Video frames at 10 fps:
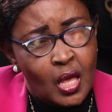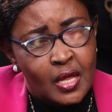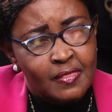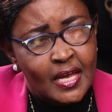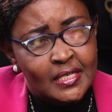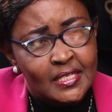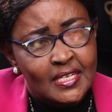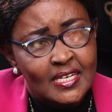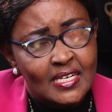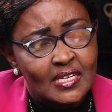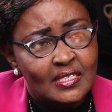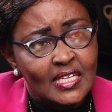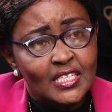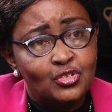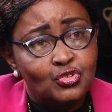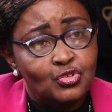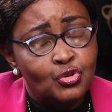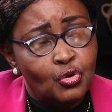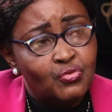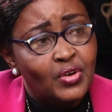that there's
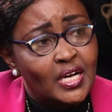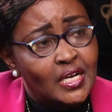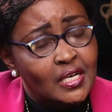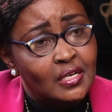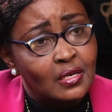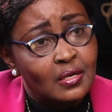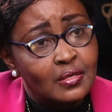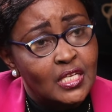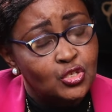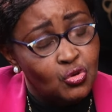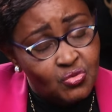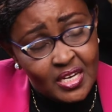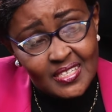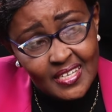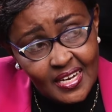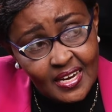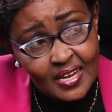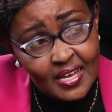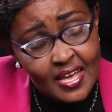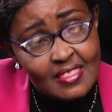no vaccine
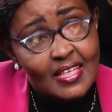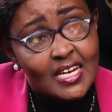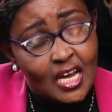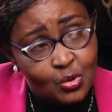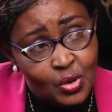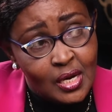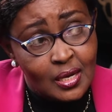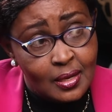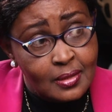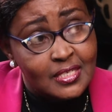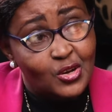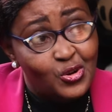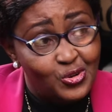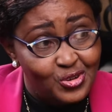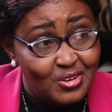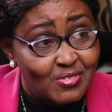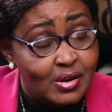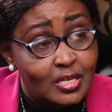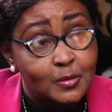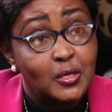that can work against a
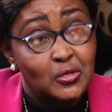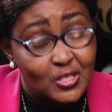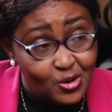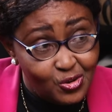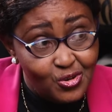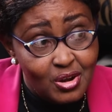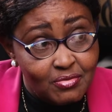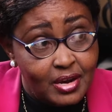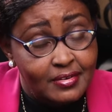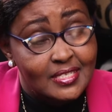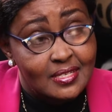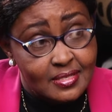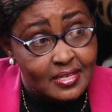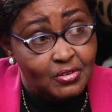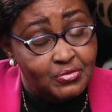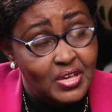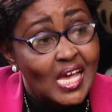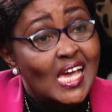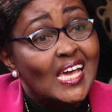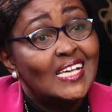coronavirus, because the coronavirus itself
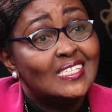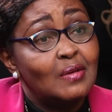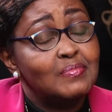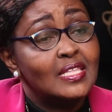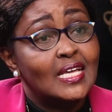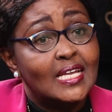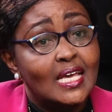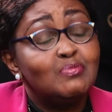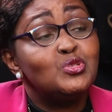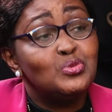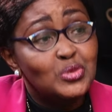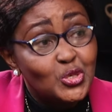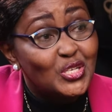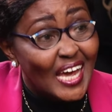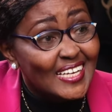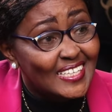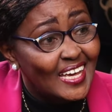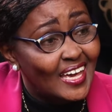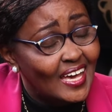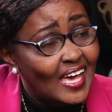is something that keeps mutating
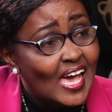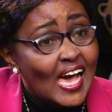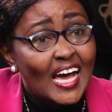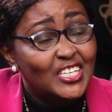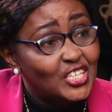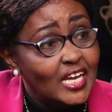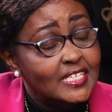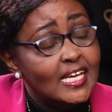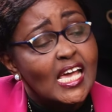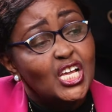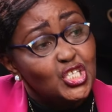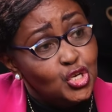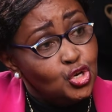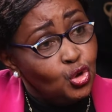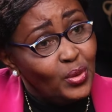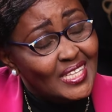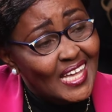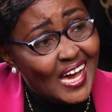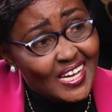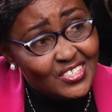and changing. Yeah. Do you know when they
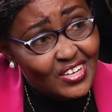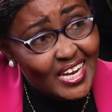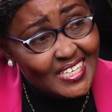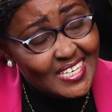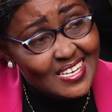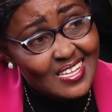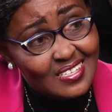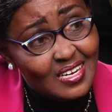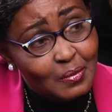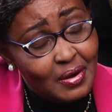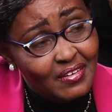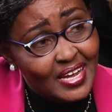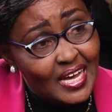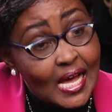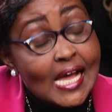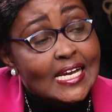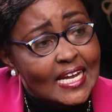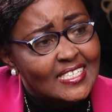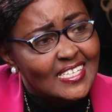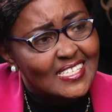isolated this in America?
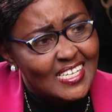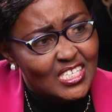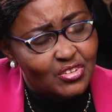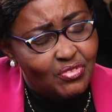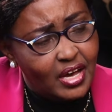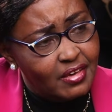1965.